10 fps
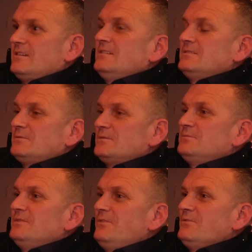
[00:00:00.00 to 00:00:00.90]
cans was
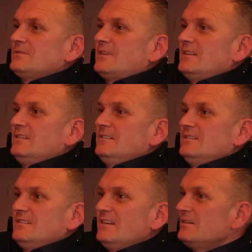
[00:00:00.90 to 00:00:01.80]
my first thing.
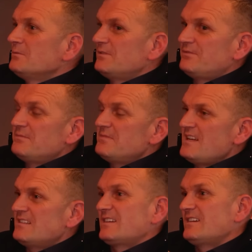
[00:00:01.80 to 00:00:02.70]
Then I went from
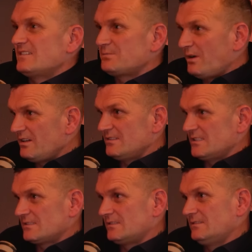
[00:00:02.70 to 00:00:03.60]
that to gas
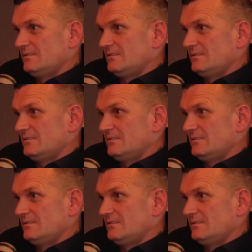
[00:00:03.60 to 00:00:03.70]
bottles.